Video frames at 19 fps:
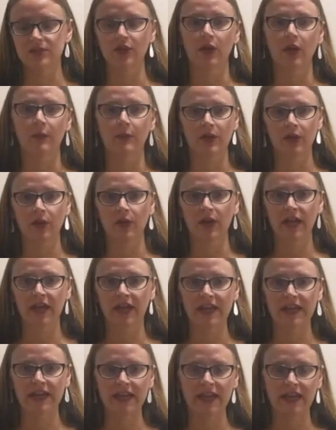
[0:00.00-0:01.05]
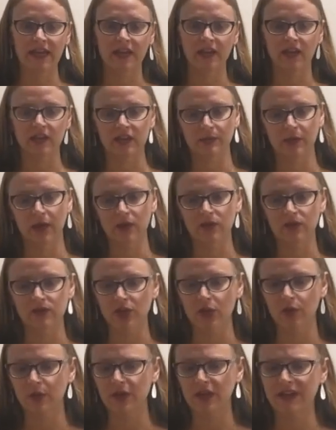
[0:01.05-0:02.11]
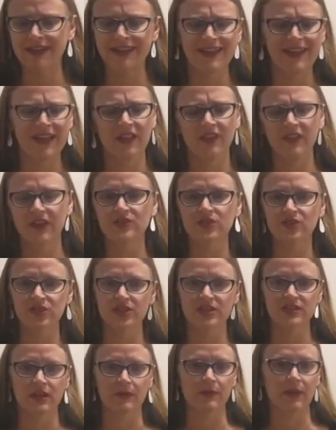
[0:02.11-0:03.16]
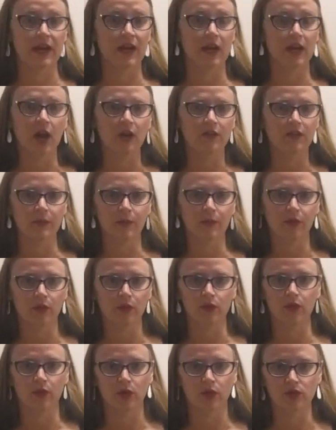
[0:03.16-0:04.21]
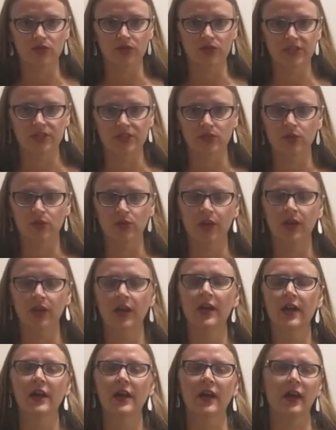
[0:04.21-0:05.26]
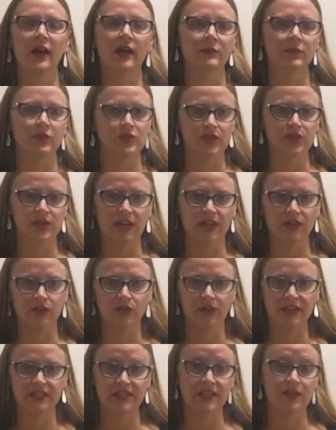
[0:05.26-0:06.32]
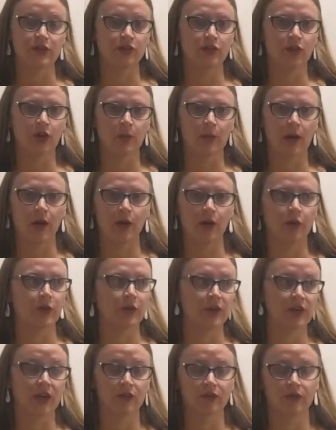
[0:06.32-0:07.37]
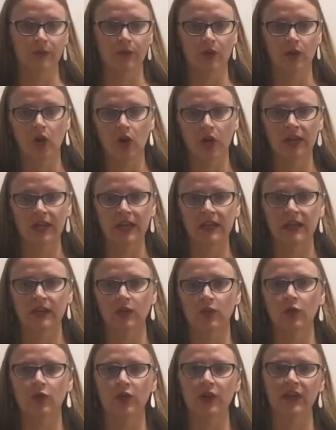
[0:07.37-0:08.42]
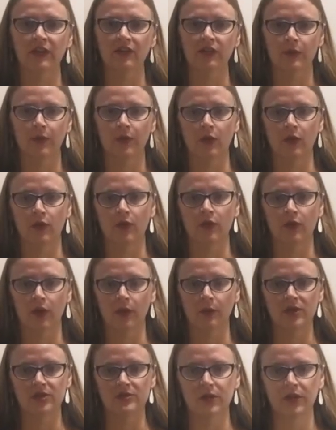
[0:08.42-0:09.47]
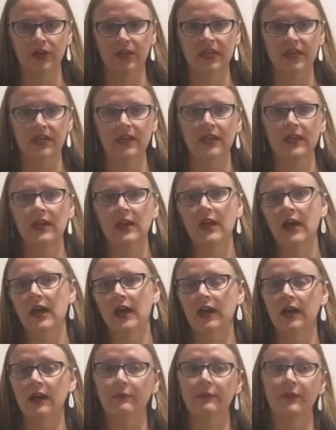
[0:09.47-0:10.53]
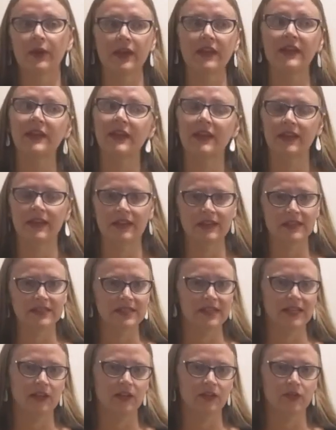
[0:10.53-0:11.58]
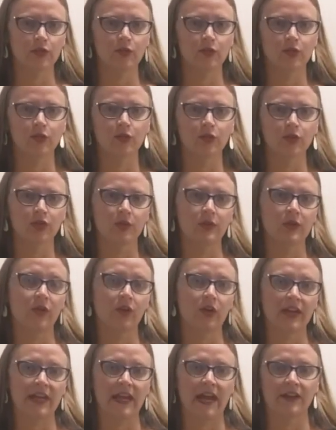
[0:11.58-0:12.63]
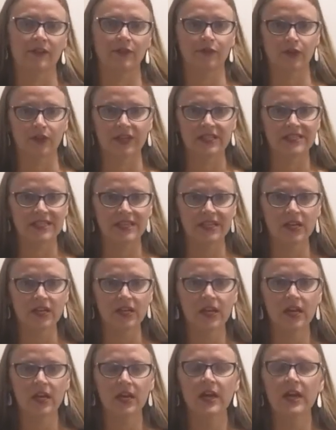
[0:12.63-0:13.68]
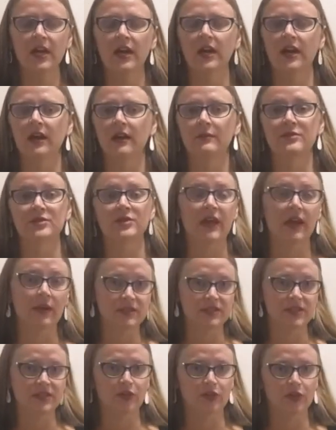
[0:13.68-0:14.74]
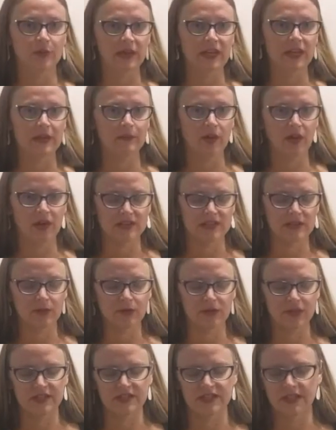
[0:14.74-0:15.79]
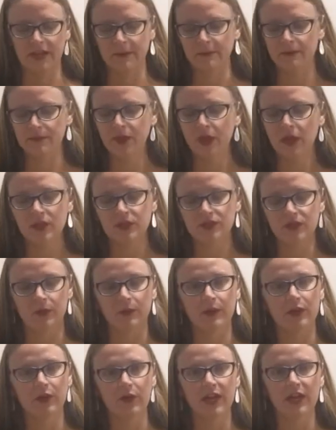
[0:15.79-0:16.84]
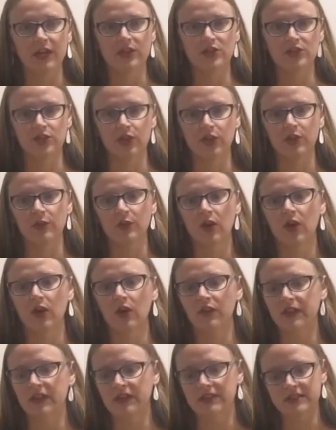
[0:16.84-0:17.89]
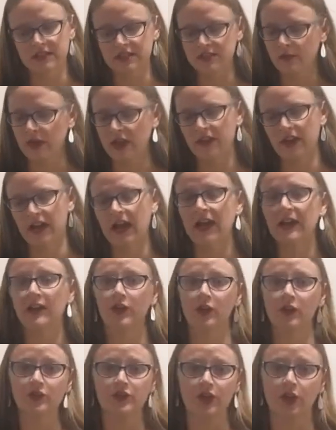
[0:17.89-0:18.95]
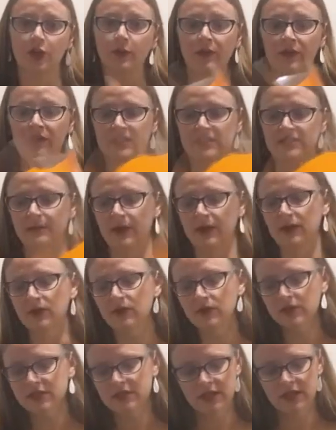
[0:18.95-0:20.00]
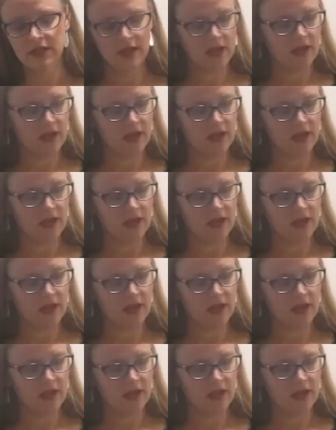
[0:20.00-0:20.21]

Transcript: so I'm gonna go ahead and cut the bundles open. These are just some that I got from the local grocery store. Um, usually I do like to either grow my own cut from the garden or get from the local farmer's market, uh, but it is getting a little cooler. We've already had a freeze here. Um, so that was a little bit impossible this time. So I'm gonna go ahead and show you all the easiest way that I know to open these bundles